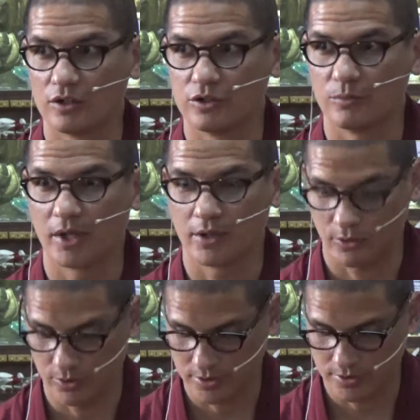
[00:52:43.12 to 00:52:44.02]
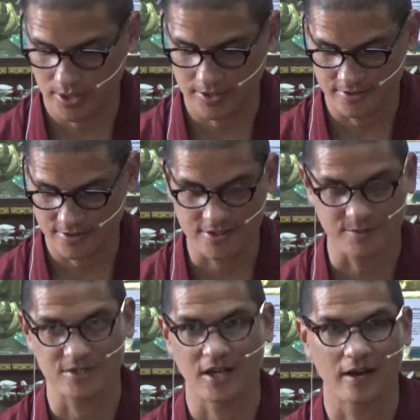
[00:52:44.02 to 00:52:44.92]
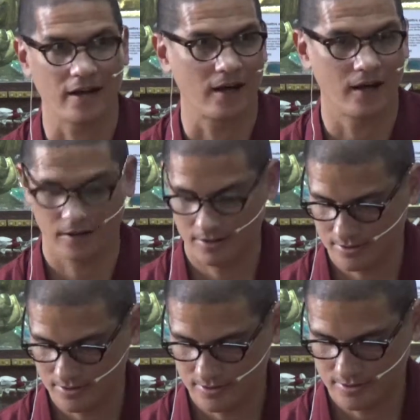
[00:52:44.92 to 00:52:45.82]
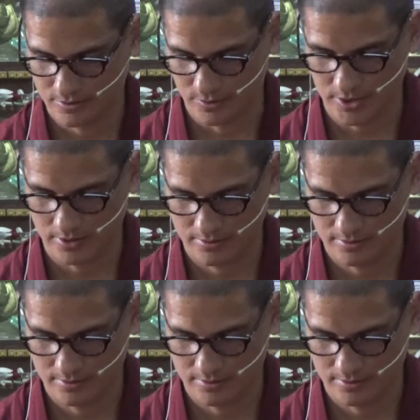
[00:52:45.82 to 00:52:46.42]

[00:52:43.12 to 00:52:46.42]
you might know it as samsara, right?